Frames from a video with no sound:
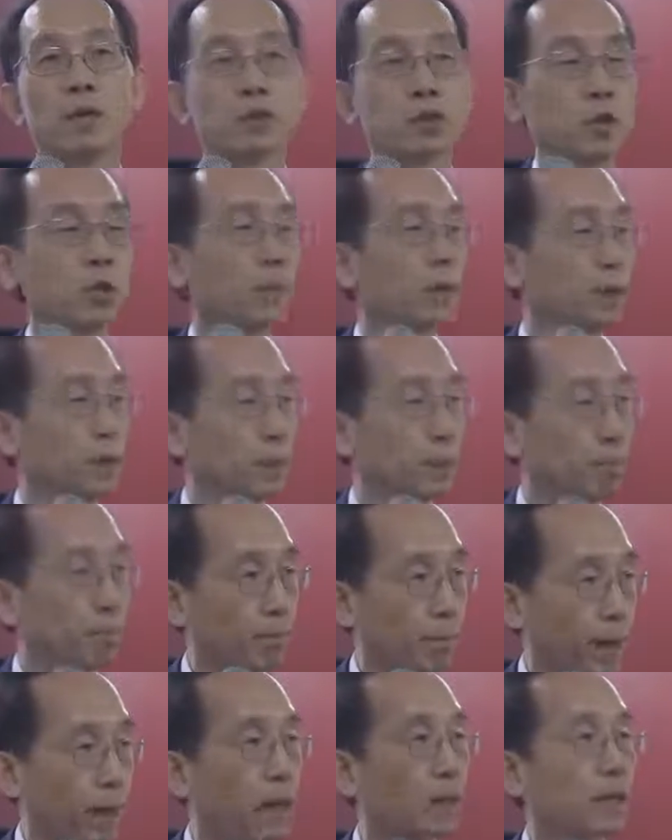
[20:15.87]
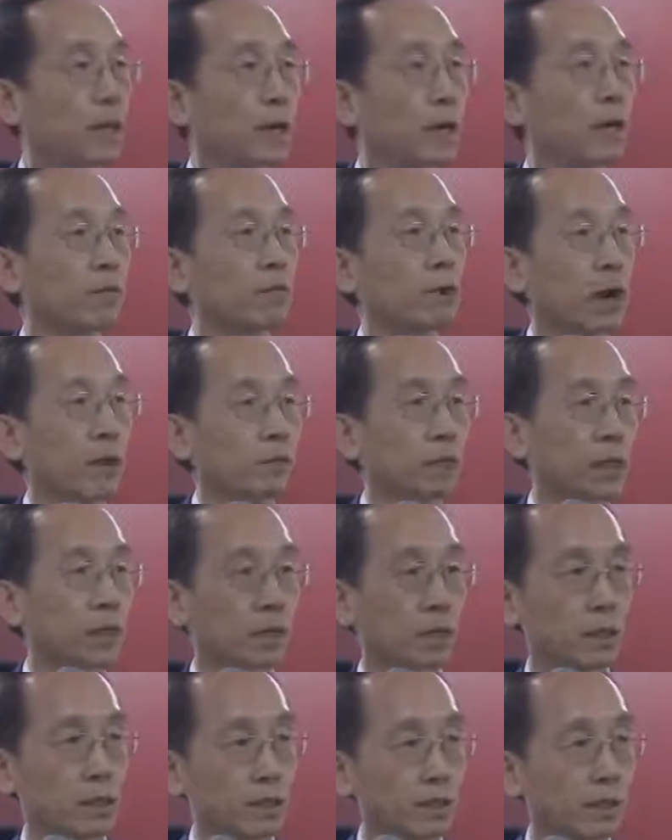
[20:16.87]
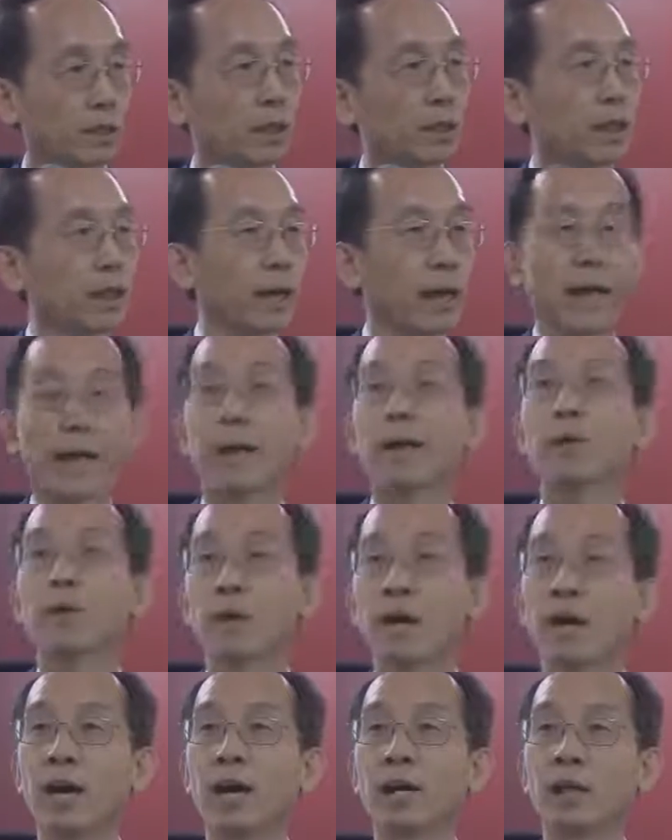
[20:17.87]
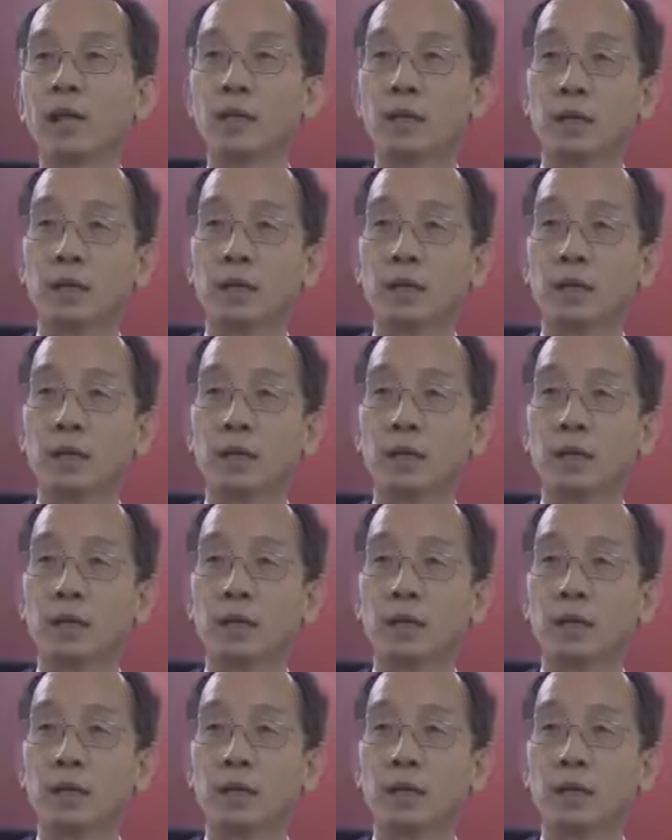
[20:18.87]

so many pioneers from the different area.